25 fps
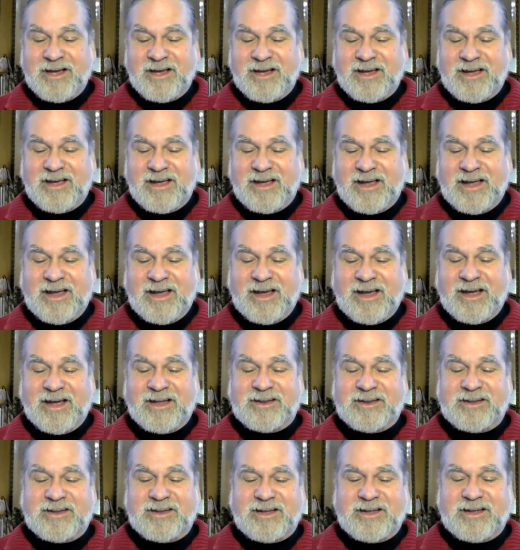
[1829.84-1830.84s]

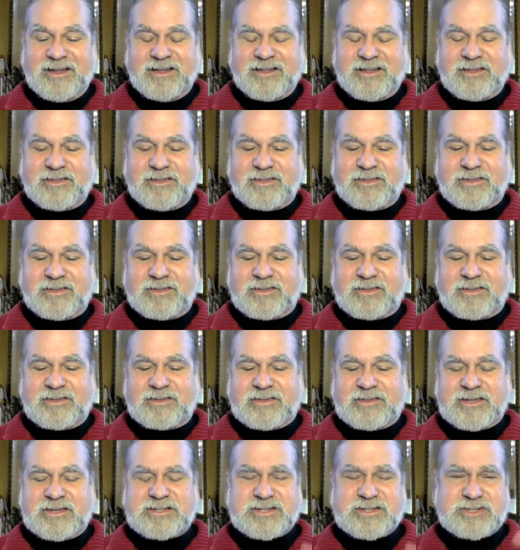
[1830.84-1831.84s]
And
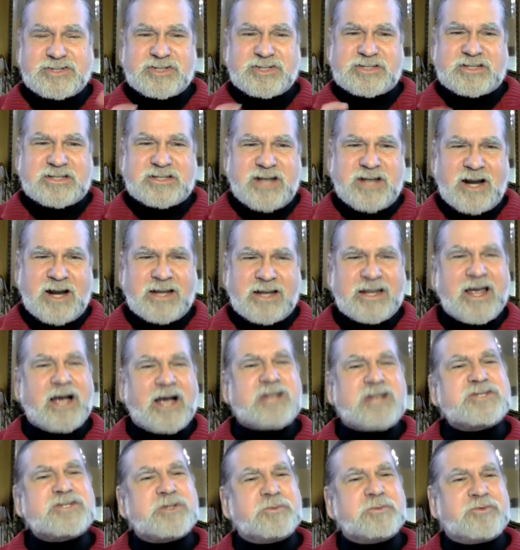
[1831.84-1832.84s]
this is just a tiny
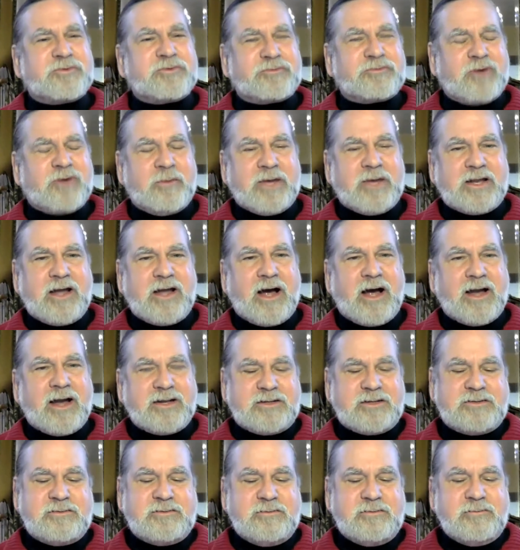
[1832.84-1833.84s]
excerpt from it.
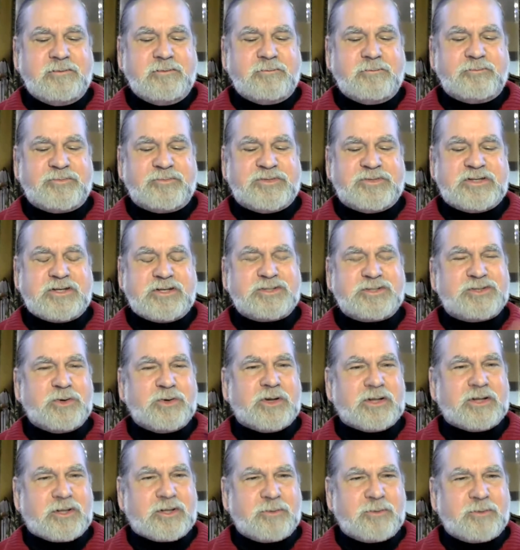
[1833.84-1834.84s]
I did do a
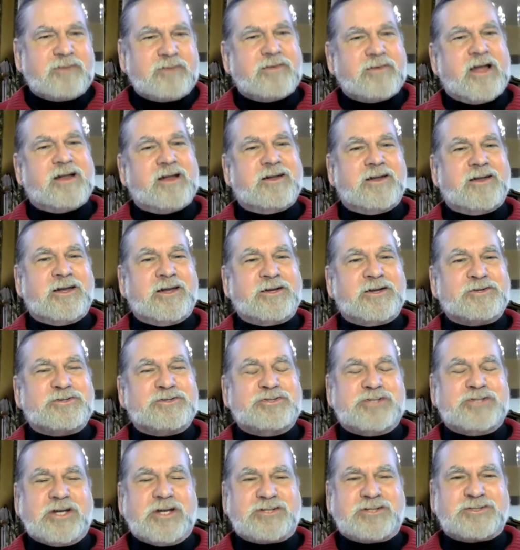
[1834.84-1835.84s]
little bit of editing
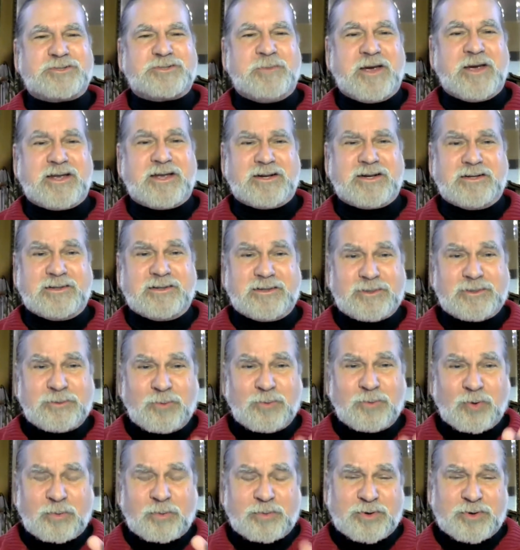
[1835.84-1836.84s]
just to make it a little
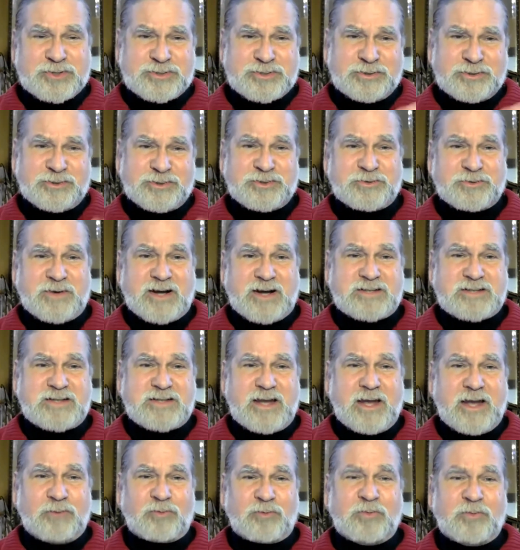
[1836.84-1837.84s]
more personal and direct
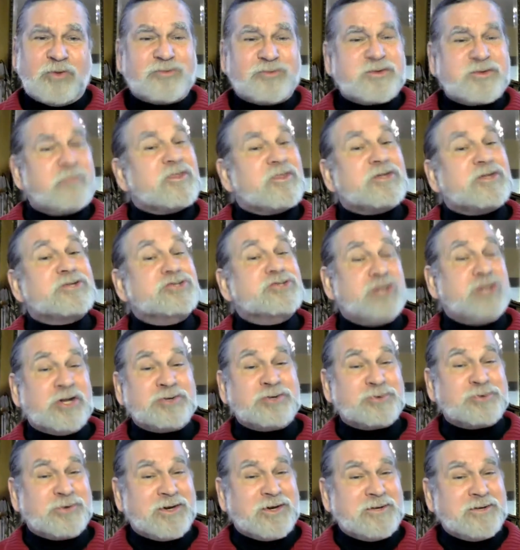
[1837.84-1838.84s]
and remove some of the
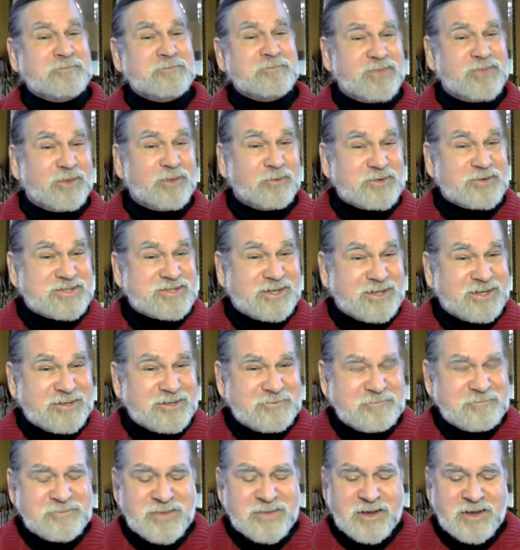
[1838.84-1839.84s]
gendering that was in it.
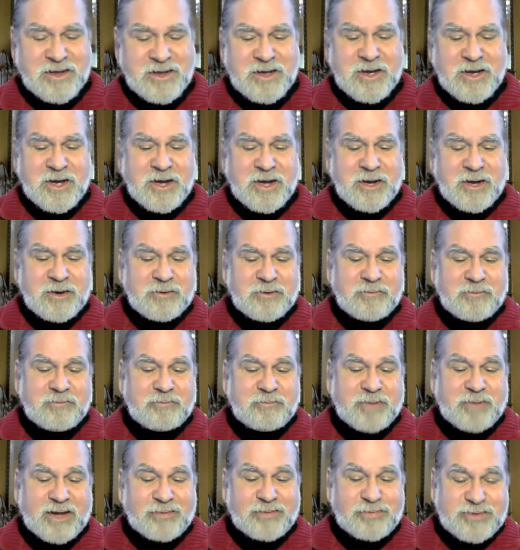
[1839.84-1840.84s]

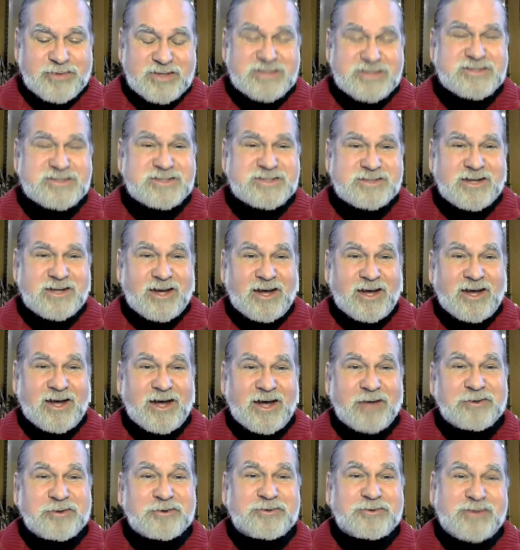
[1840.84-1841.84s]
But this,
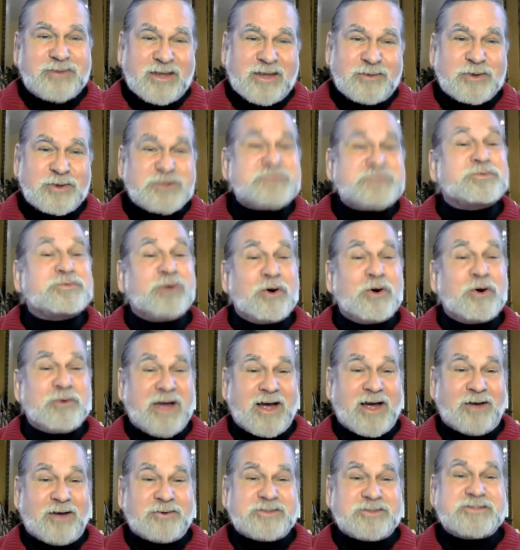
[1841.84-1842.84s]
other than those
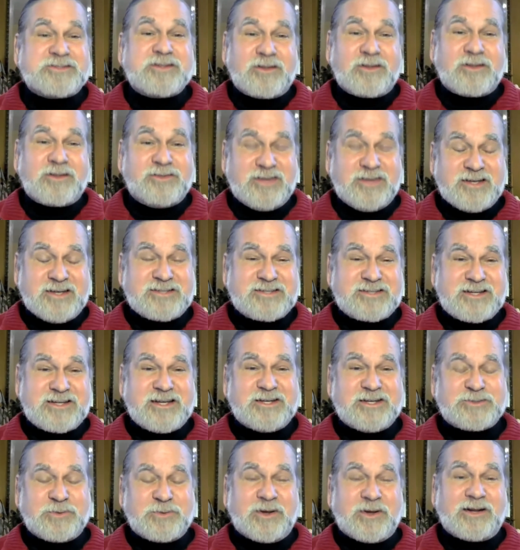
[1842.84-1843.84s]
pronouns, this
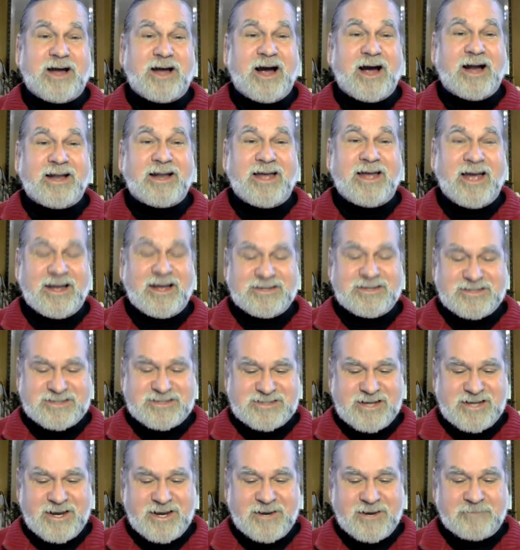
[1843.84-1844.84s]
is what Ida had to
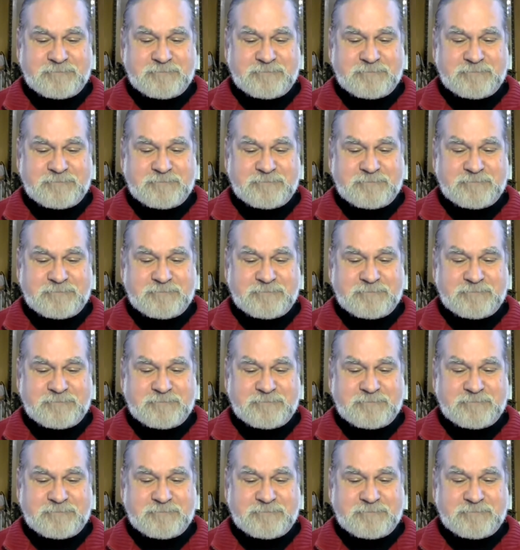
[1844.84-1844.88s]
say.